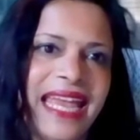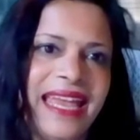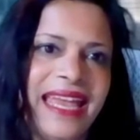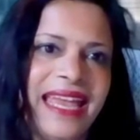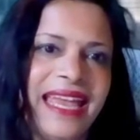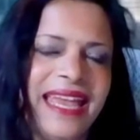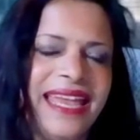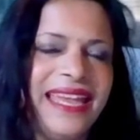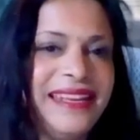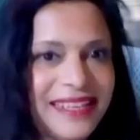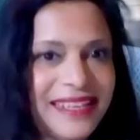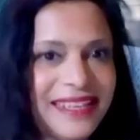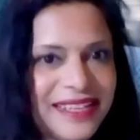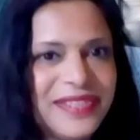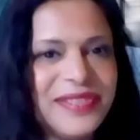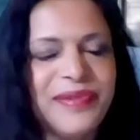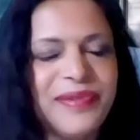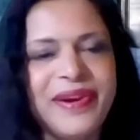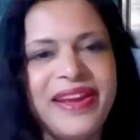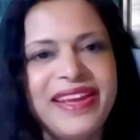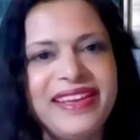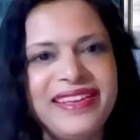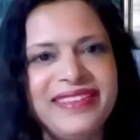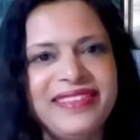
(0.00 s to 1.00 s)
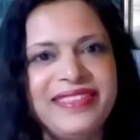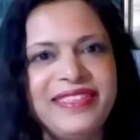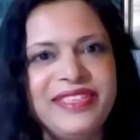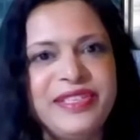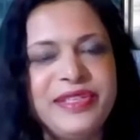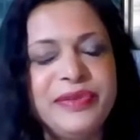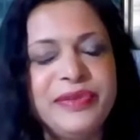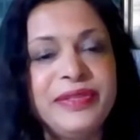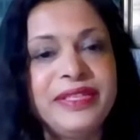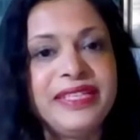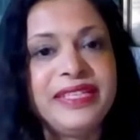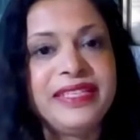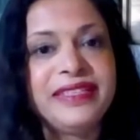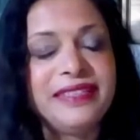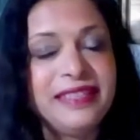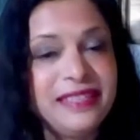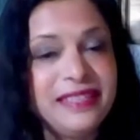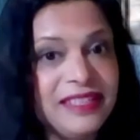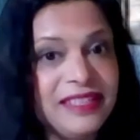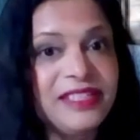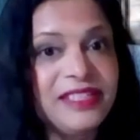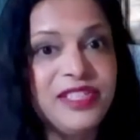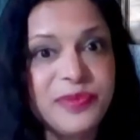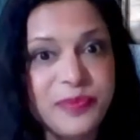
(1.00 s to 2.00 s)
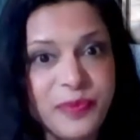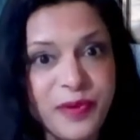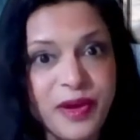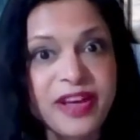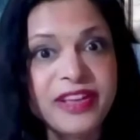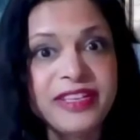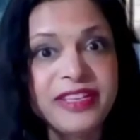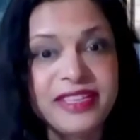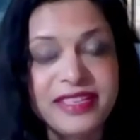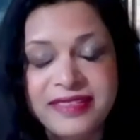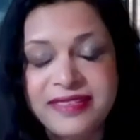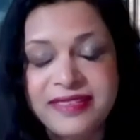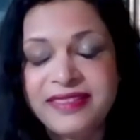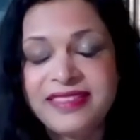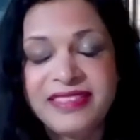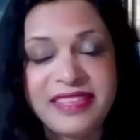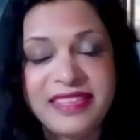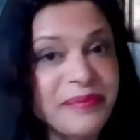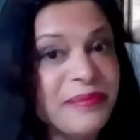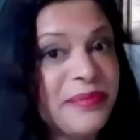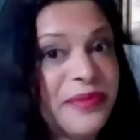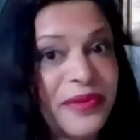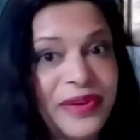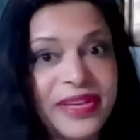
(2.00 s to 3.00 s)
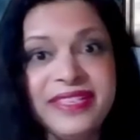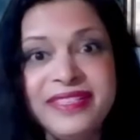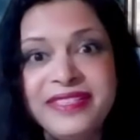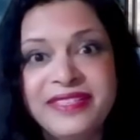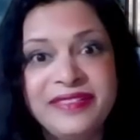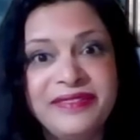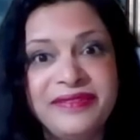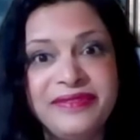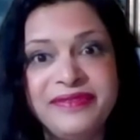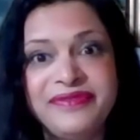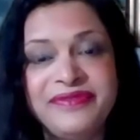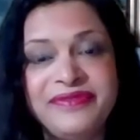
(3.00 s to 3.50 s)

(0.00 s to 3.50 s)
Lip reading: India's rise to the third spot is impressive,